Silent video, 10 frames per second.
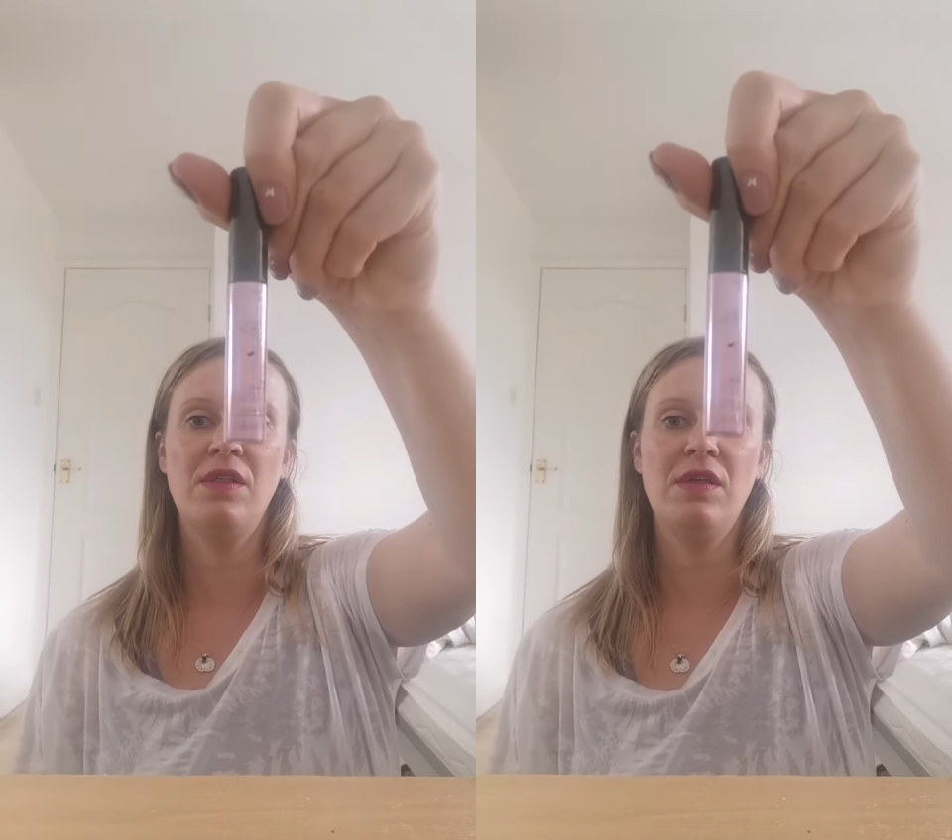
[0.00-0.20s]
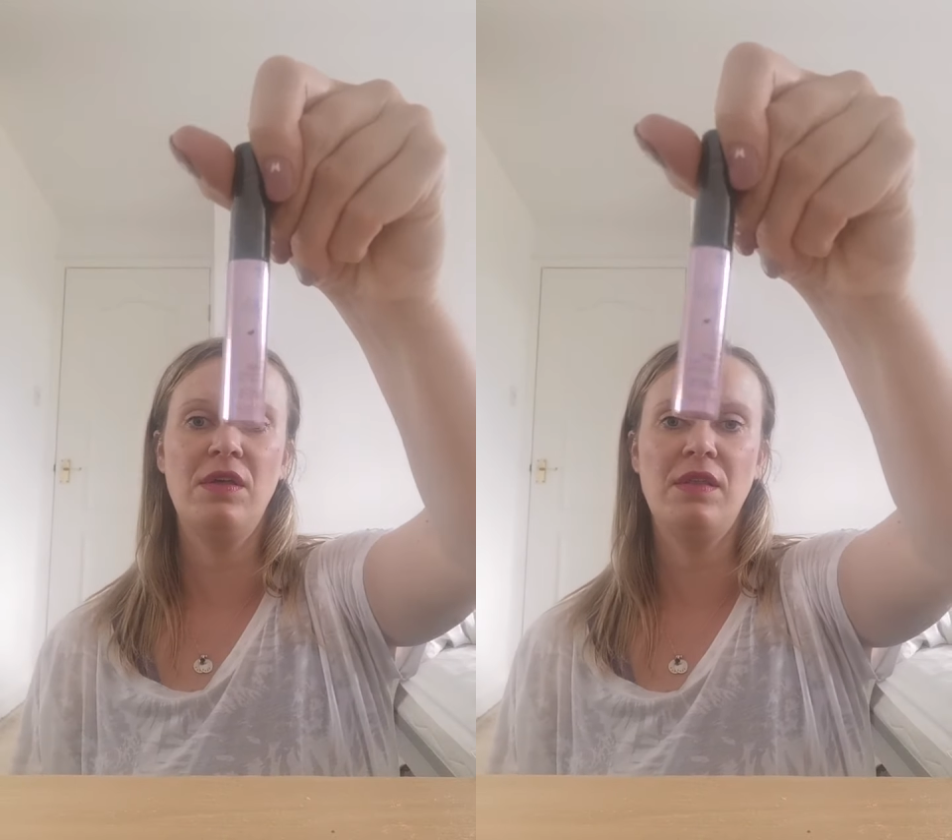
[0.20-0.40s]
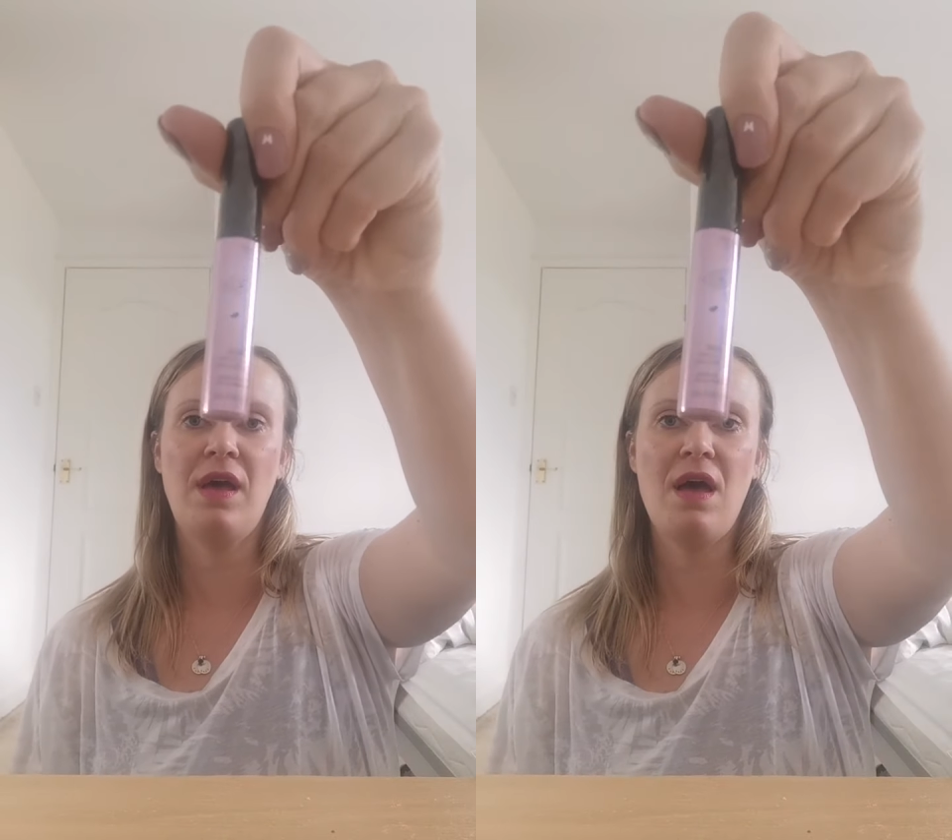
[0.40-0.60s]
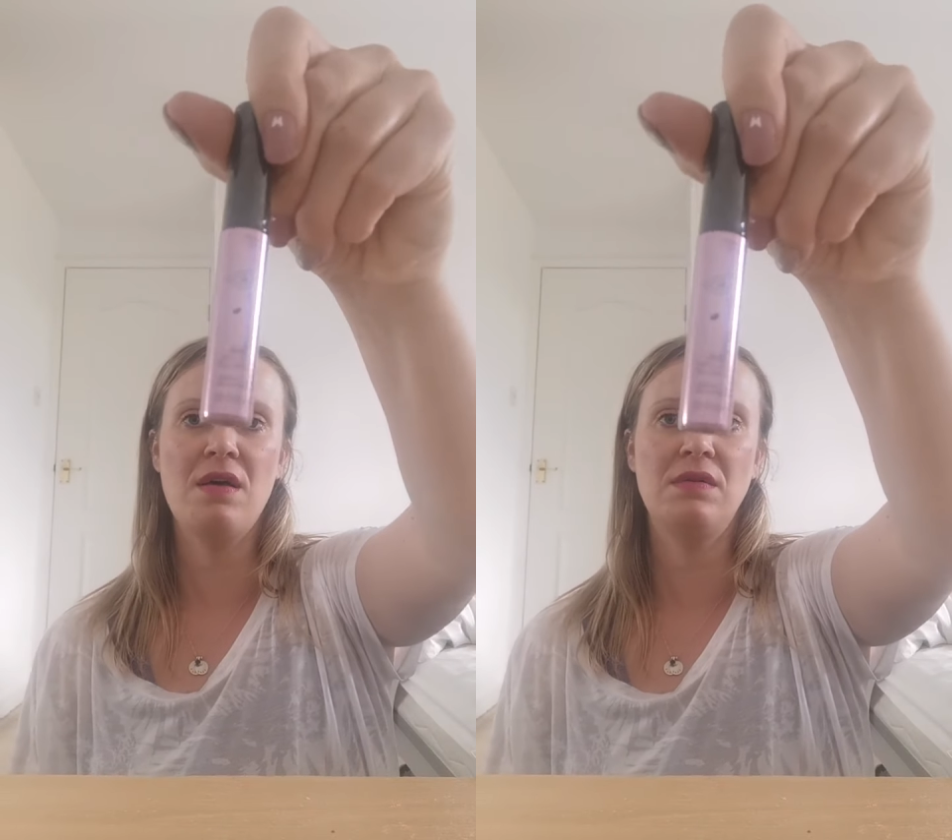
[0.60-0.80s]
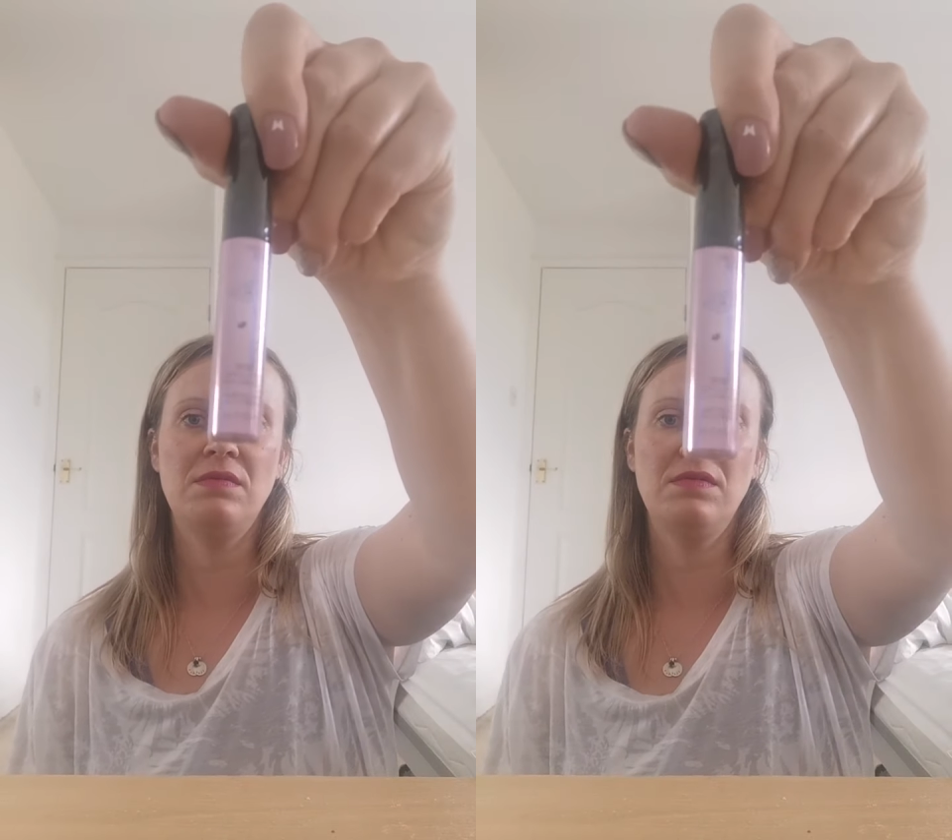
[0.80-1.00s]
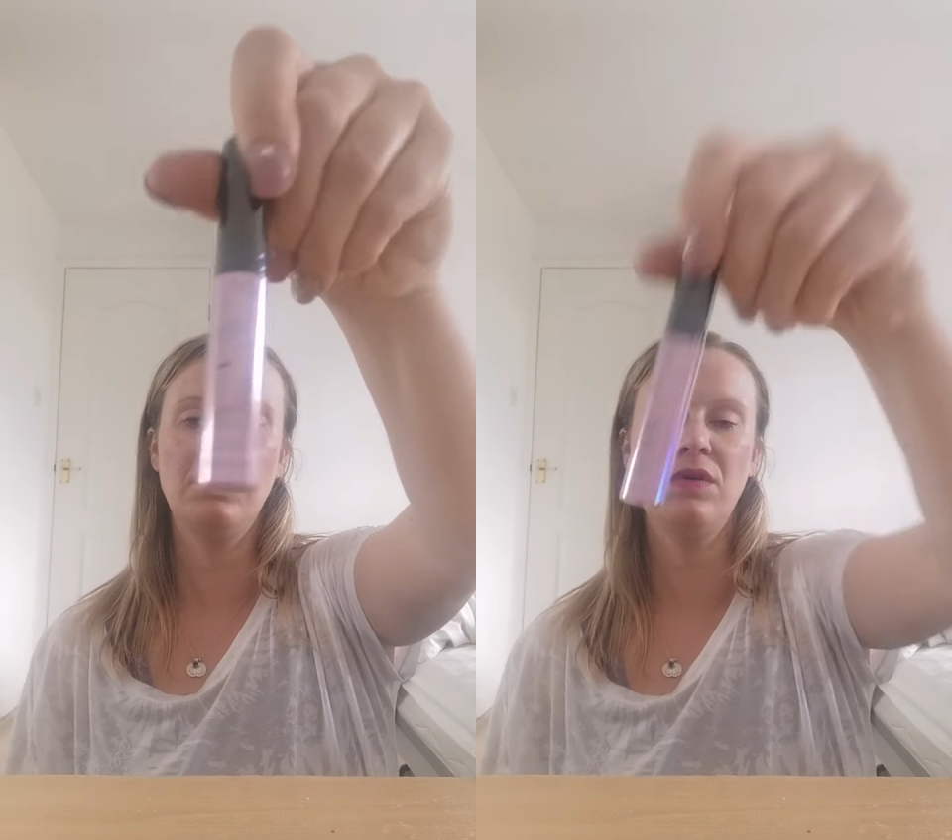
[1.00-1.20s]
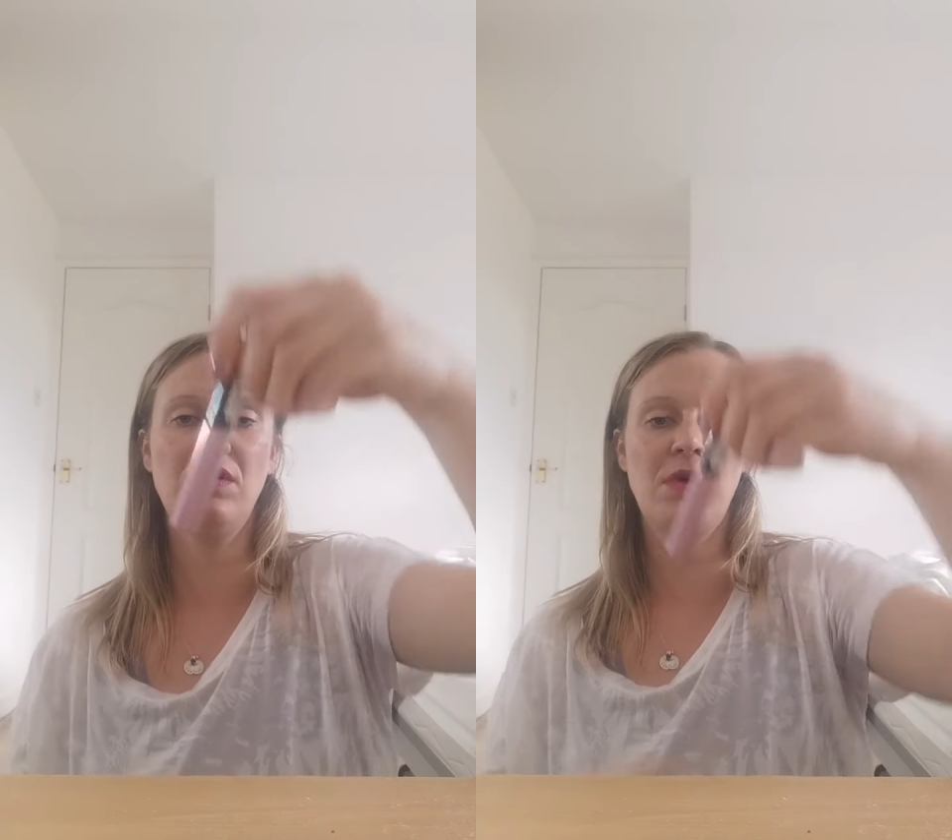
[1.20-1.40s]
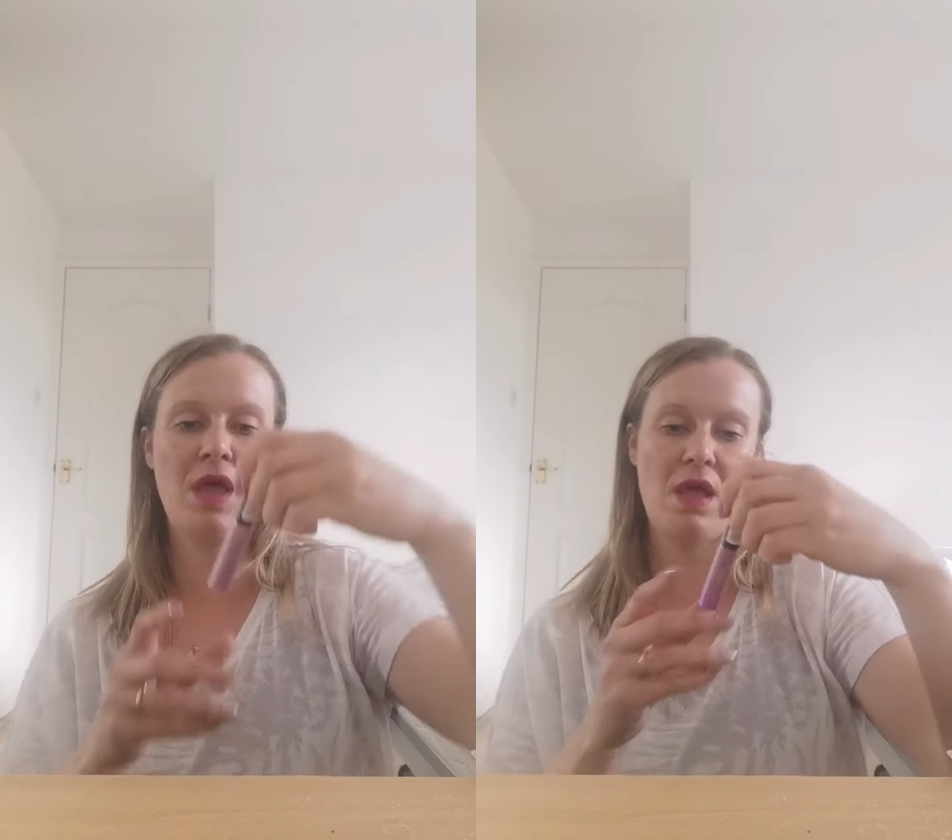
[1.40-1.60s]
the that
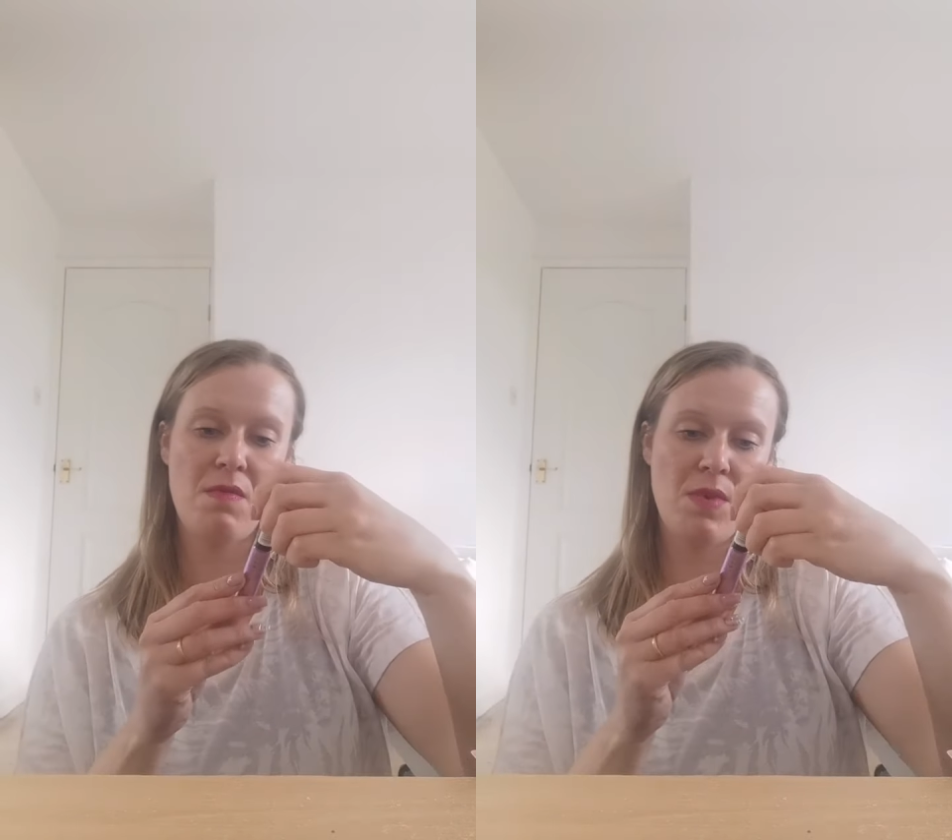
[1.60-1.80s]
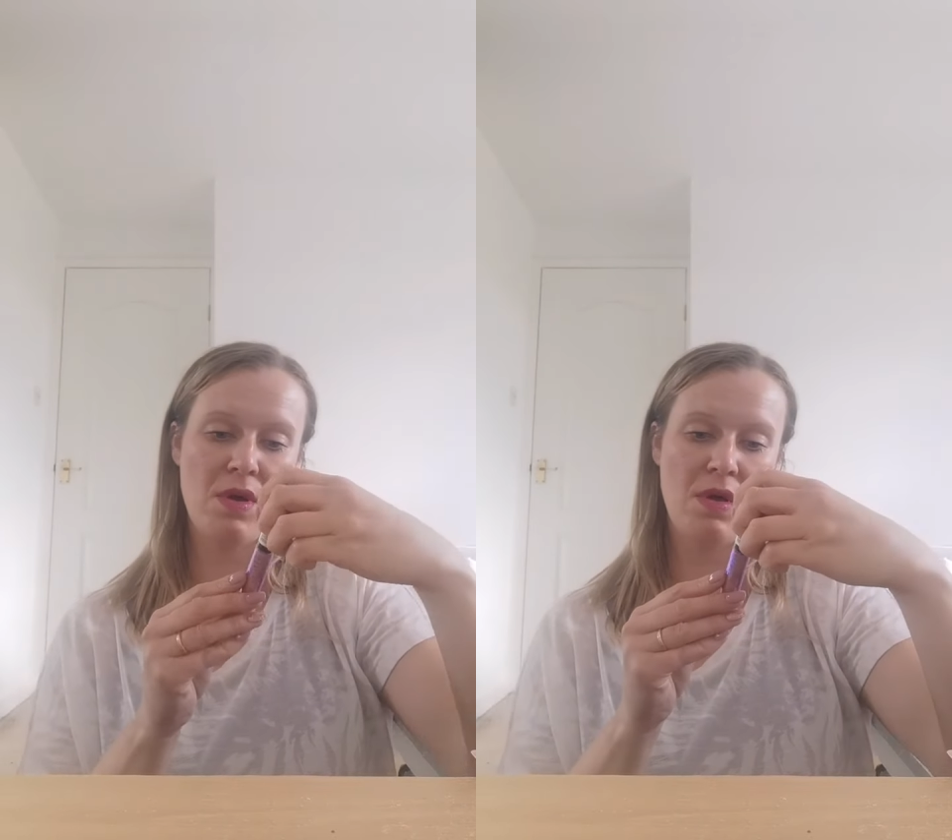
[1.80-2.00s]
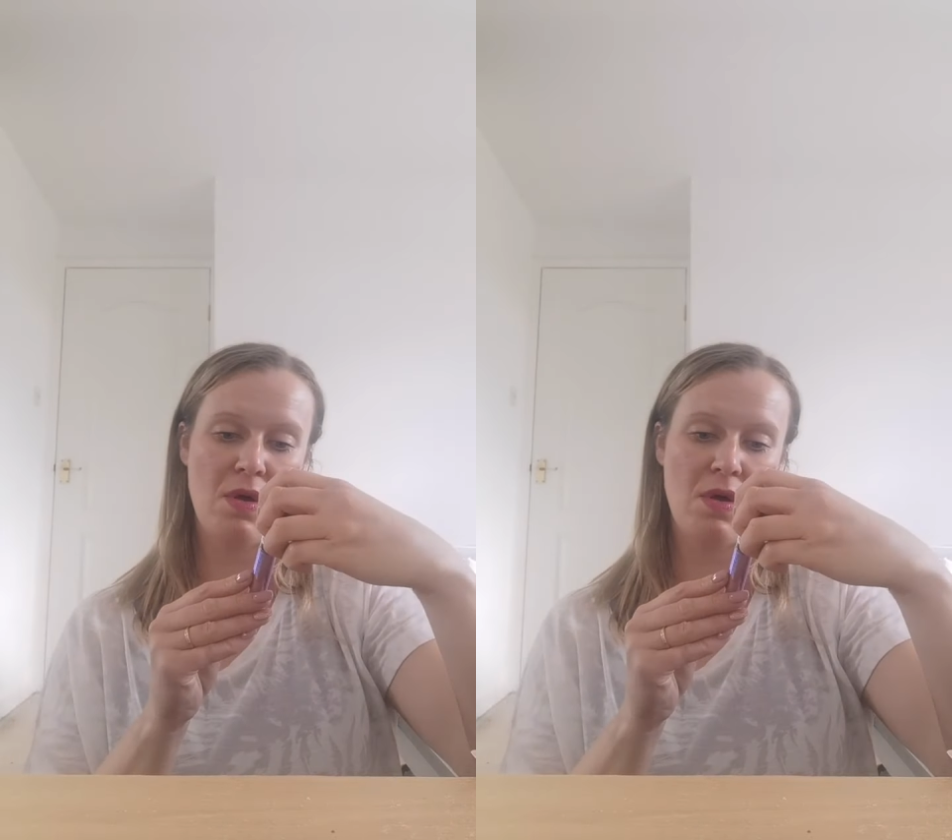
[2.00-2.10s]
the um,